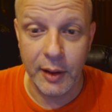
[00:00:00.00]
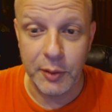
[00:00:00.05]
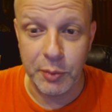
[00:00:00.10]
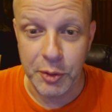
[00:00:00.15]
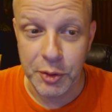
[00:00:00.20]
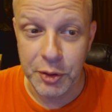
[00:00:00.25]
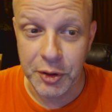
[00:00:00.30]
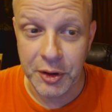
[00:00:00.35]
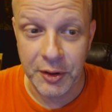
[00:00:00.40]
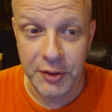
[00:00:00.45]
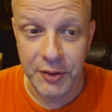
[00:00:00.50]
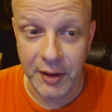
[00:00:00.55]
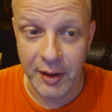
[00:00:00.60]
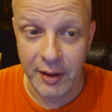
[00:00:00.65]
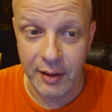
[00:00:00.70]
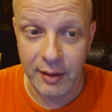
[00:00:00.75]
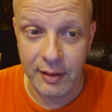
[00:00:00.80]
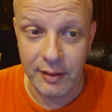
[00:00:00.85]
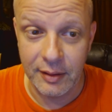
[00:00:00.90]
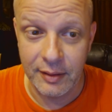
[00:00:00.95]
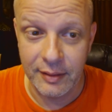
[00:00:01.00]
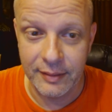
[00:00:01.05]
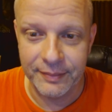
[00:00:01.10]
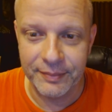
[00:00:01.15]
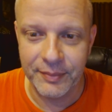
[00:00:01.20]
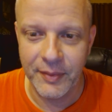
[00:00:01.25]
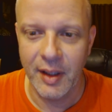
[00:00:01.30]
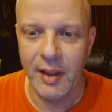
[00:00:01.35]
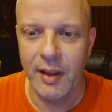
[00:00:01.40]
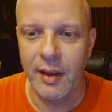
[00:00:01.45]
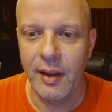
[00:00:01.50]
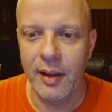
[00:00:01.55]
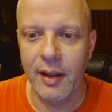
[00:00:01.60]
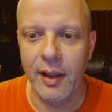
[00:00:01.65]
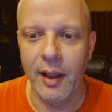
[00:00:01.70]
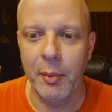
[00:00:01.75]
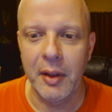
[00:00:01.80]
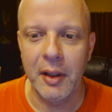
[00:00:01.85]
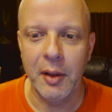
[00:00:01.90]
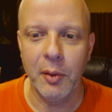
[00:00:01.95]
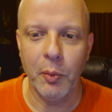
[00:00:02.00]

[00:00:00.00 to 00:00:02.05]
That's what she said. Um,